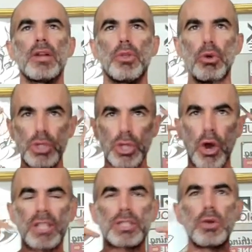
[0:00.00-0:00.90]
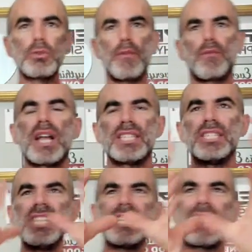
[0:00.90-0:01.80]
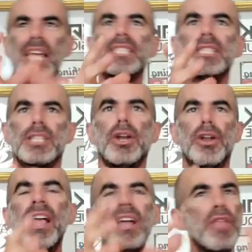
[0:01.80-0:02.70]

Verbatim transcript: Those thoughts, those reflections, these lessons learned.